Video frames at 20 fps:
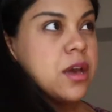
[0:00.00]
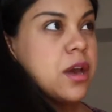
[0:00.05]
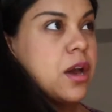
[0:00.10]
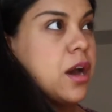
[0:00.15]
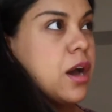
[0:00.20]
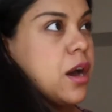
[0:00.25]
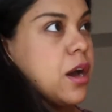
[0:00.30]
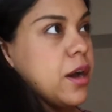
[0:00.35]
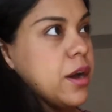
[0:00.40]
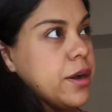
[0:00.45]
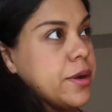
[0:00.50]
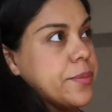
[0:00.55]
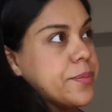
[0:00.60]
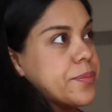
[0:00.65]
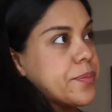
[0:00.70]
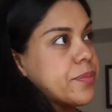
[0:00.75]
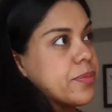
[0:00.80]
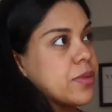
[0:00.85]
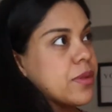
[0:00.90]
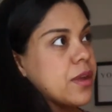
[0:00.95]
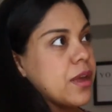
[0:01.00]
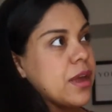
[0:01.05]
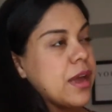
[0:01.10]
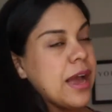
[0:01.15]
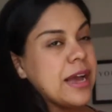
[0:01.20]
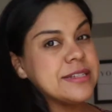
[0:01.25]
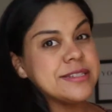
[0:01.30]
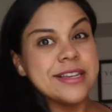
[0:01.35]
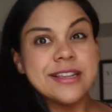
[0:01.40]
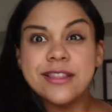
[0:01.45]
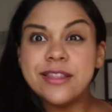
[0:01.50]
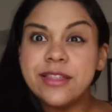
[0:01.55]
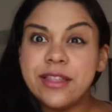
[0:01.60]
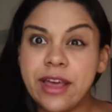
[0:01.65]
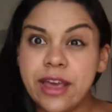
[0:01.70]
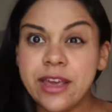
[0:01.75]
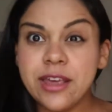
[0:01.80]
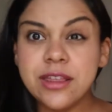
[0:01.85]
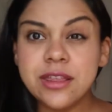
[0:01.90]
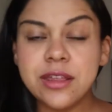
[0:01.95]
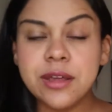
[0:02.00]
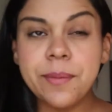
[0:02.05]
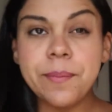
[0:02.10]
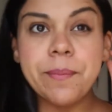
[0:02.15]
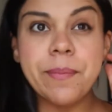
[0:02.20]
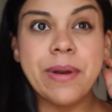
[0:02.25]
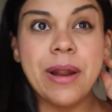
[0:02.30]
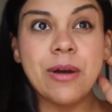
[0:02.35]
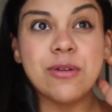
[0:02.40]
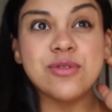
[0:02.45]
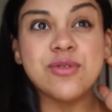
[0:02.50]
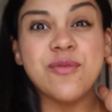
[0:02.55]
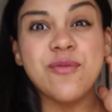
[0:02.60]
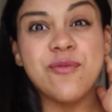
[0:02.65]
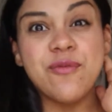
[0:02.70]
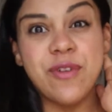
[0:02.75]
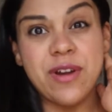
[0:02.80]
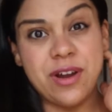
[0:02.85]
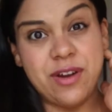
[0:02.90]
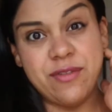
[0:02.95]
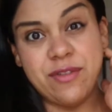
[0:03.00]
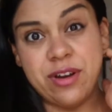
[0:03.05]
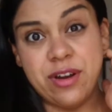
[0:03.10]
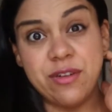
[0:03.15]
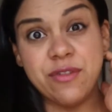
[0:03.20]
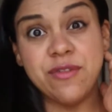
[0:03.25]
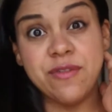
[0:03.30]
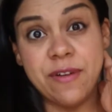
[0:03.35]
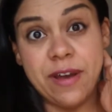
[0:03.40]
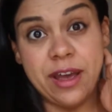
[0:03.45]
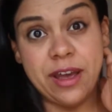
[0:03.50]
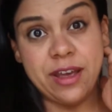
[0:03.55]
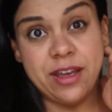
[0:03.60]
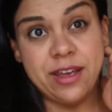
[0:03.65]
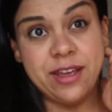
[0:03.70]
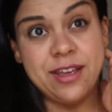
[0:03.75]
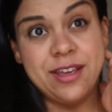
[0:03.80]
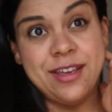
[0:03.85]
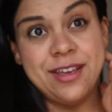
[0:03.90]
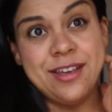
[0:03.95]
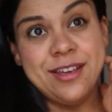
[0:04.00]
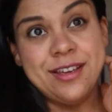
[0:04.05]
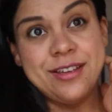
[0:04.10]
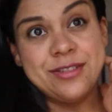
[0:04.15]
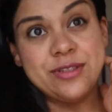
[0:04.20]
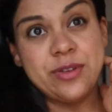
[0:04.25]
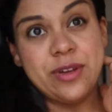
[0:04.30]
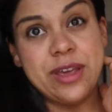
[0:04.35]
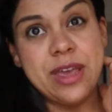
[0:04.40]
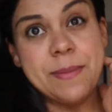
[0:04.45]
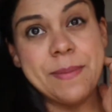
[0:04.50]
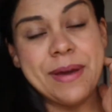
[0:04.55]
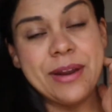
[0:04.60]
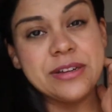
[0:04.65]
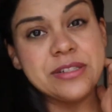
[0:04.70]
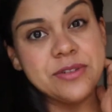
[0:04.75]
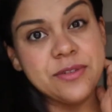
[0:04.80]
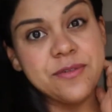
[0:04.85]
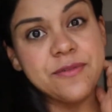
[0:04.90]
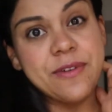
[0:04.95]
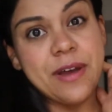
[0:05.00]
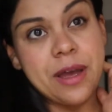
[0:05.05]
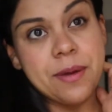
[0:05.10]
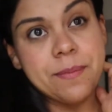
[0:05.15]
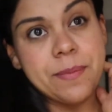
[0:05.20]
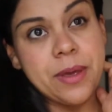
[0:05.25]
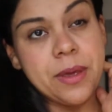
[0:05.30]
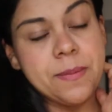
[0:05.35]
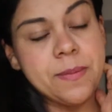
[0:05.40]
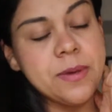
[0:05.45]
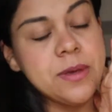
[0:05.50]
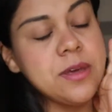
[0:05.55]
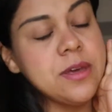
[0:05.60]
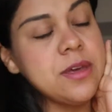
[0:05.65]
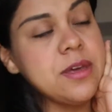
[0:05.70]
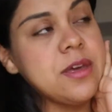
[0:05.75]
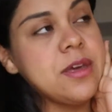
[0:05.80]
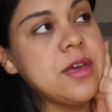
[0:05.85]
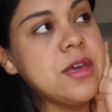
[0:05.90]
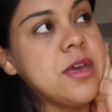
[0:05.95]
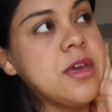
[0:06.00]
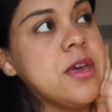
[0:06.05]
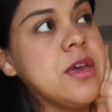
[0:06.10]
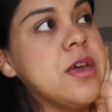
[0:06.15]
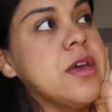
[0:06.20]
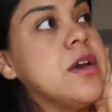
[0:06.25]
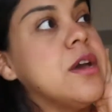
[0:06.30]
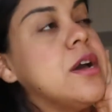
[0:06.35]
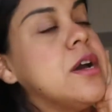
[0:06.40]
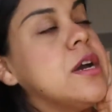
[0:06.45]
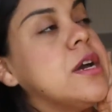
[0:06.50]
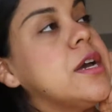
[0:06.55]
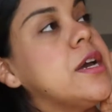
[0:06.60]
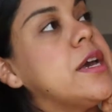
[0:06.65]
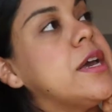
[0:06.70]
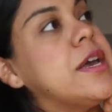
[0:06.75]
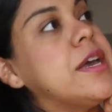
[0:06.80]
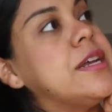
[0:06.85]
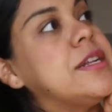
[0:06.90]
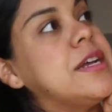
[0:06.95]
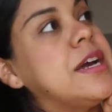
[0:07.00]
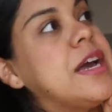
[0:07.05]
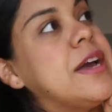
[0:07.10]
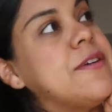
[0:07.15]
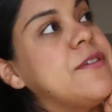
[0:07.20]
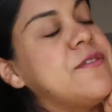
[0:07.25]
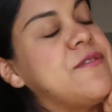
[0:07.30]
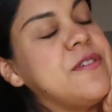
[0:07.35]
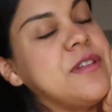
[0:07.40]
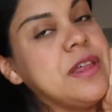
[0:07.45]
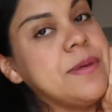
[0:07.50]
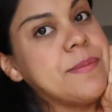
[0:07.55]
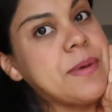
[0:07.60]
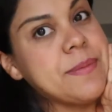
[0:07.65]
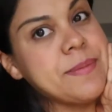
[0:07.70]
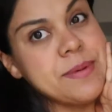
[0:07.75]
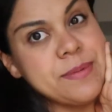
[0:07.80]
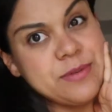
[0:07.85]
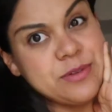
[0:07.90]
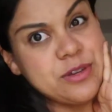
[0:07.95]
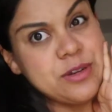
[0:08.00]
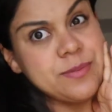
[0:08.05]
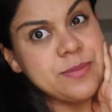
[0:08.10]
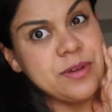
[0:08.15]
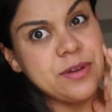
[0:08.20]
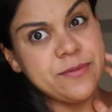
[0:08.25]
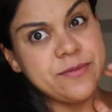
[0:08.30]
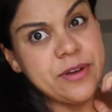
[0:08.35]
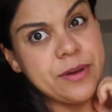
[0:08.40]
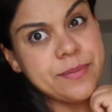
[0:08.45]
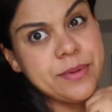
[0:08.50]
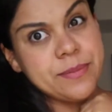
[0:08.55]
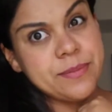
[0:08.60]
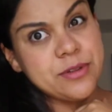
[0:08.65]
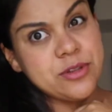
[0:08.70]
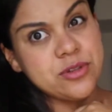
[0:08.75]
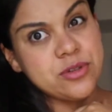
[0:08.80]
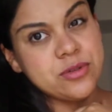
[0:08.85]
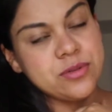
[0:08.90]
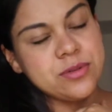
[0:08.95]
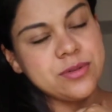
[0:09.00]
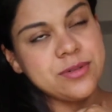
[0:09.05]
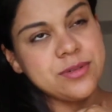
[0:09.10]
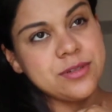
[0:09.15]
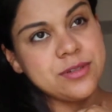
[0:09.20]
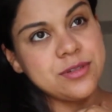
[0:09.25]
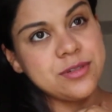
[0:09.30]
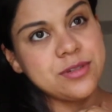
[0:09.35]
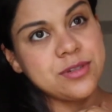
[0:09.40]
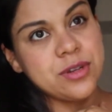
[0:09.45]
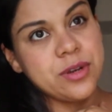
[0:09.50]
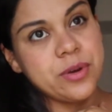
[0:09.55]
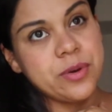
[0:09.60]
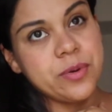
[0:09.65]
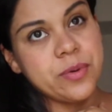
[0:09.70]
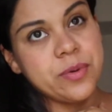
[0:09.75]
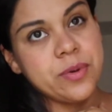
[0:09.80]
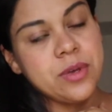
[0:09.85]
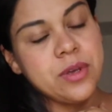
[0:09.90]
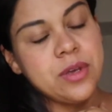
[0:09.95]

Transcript: as in length, but I was very, very fat. So I came out as a fat baby, and I have a feeling my baby's gonna be a fat baby too. So